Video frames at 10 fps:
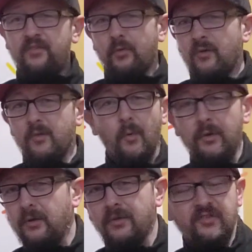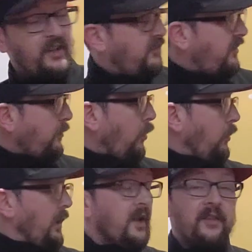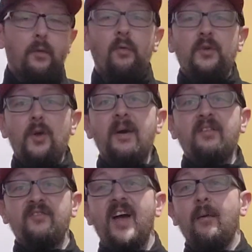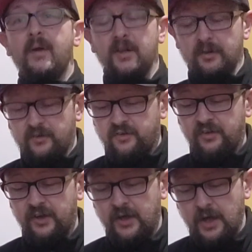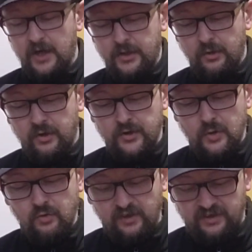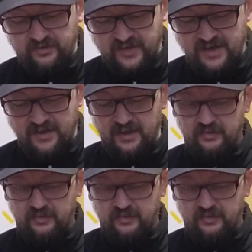through them all. You can see, so they're all US variants, and you can usually see that.